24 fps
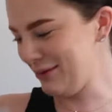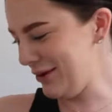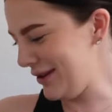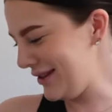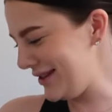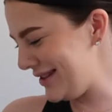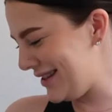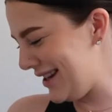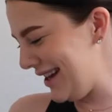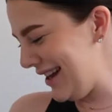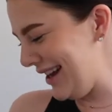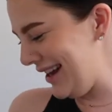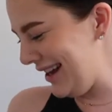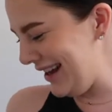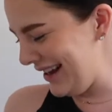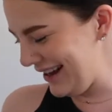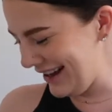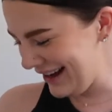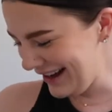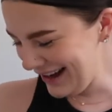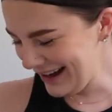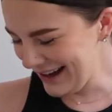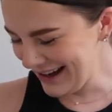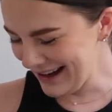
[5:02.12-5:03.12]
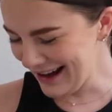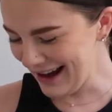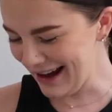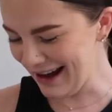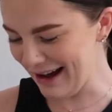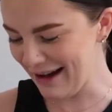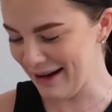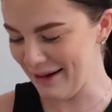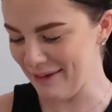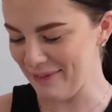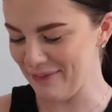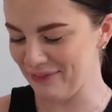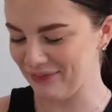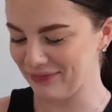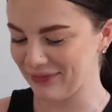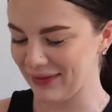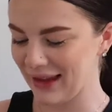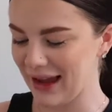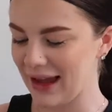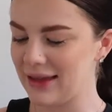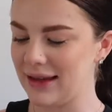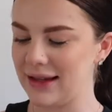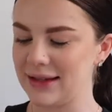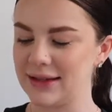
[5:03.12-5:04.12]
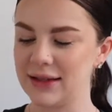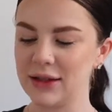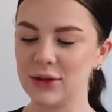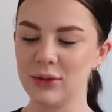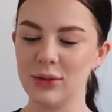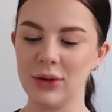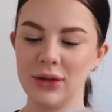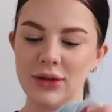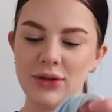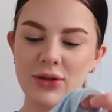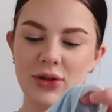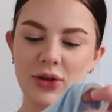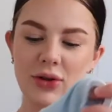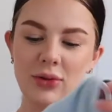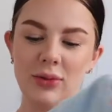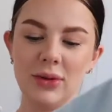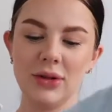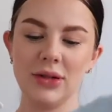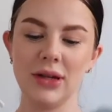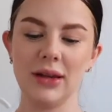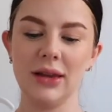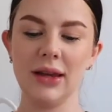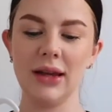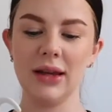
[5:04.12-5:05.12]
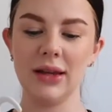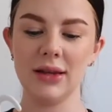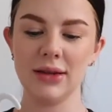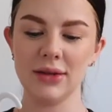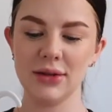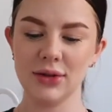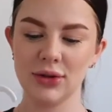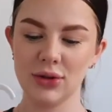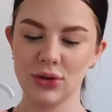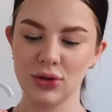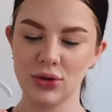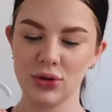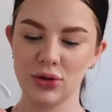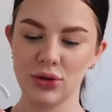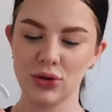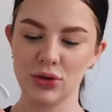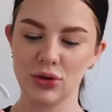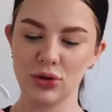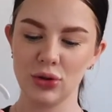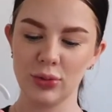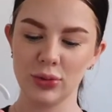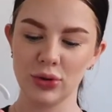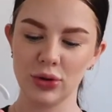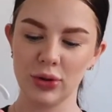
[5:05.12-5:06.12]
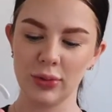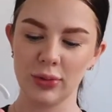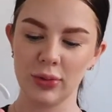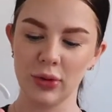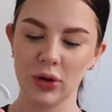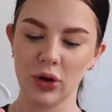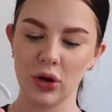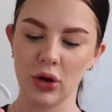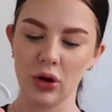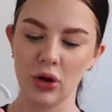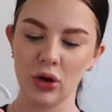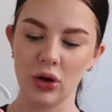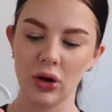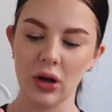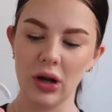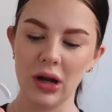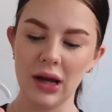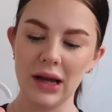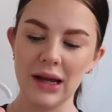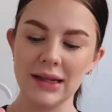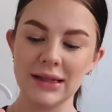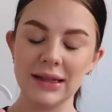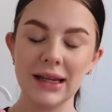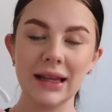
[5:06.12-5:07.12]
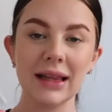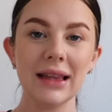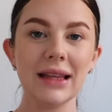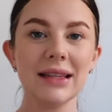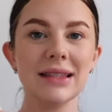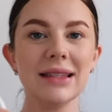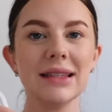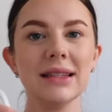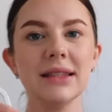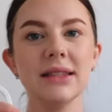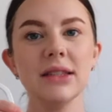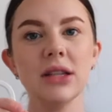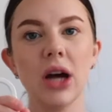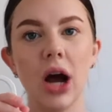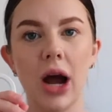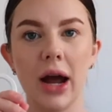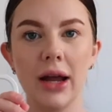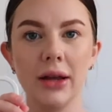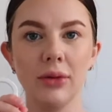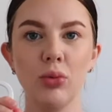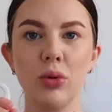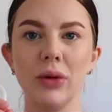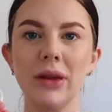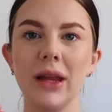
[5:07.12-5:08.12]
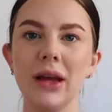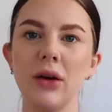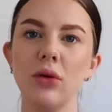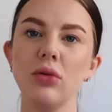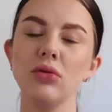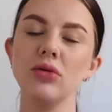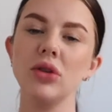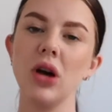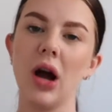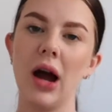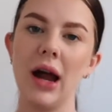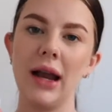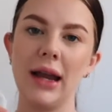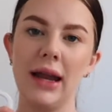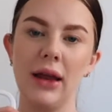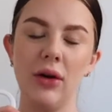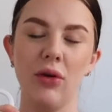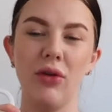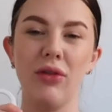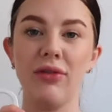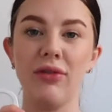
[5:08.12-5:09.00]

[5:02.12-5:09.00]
ones. And this little one too, which I think is super, super cute. See, this is what they call tiny or